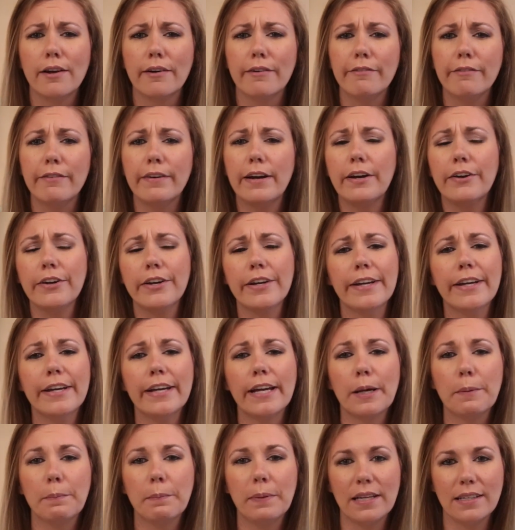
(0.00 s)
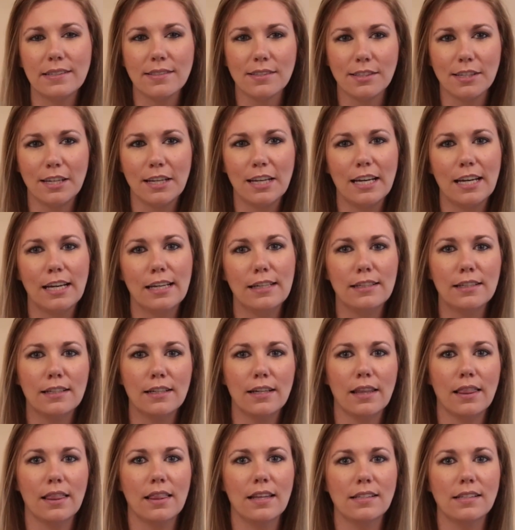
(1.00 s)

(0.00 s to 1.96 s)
very baseline.